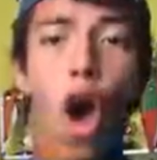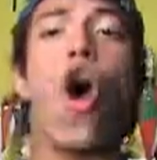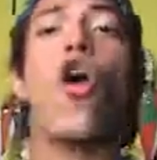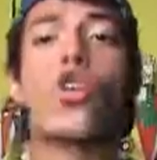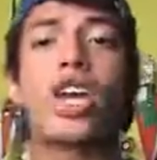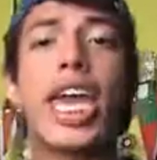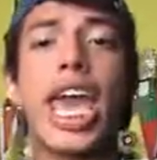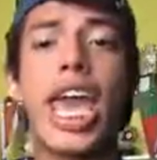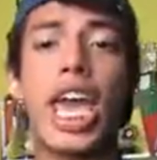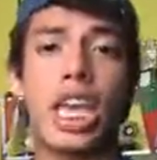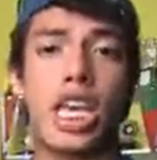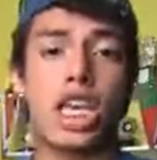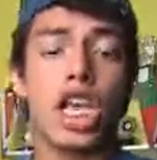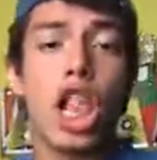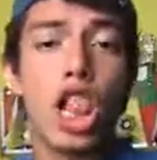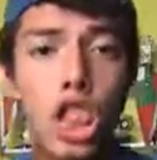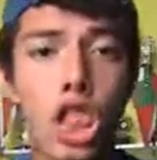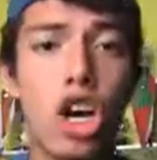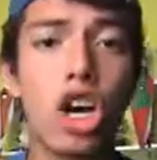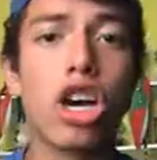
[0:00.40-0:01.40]
Okay,
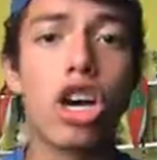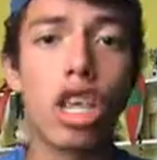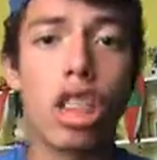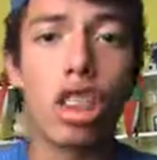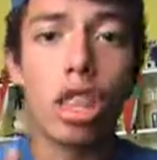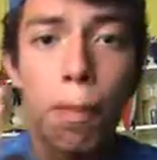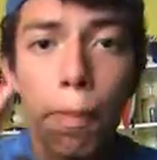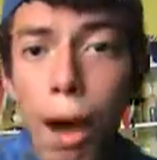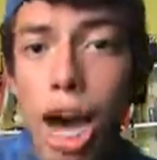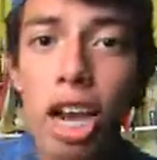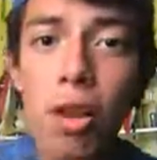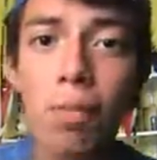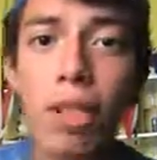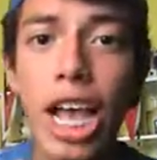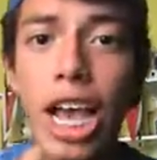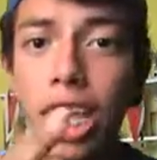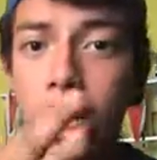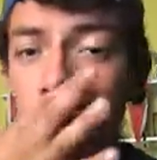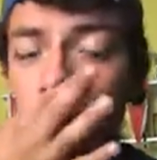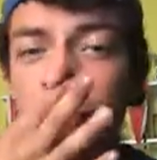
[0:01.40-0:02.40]
look, the bottom
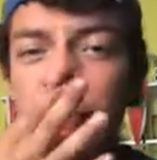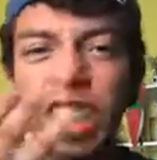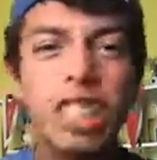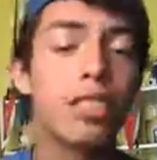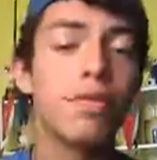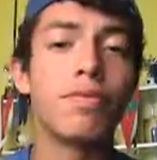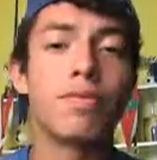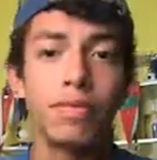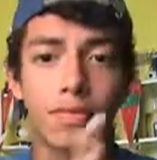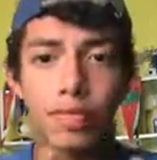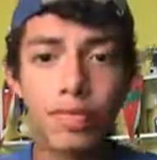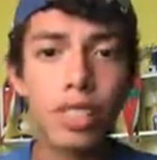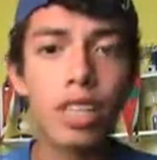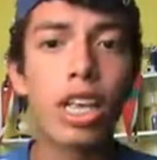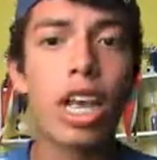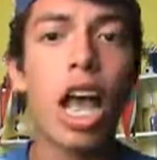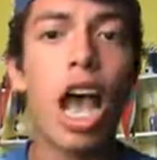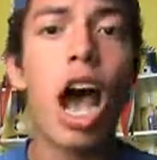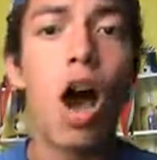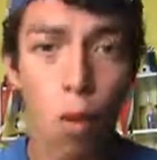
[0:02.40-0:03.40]
line is,
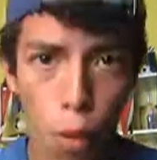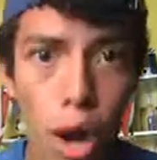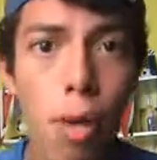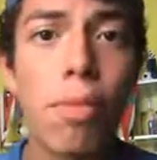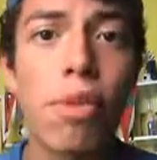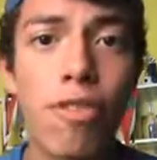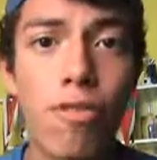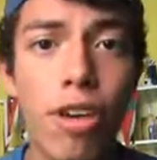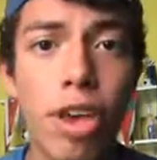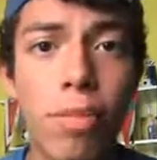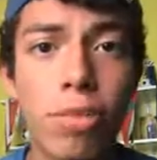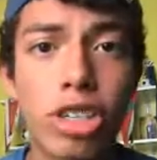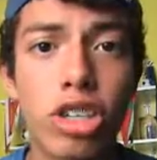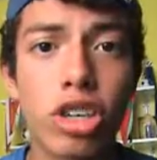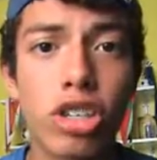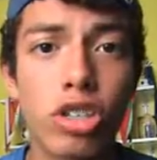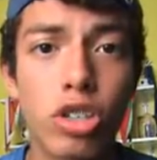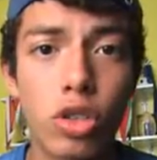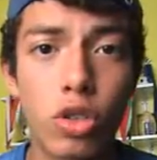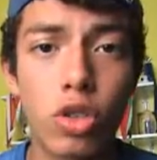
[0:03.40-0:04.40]
I want to be famous
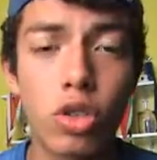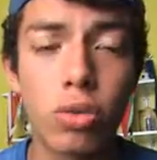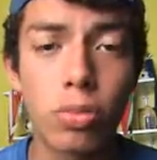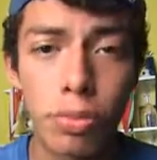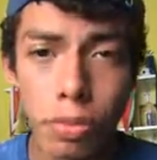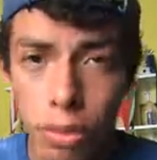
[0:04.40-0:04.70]
on YouTube.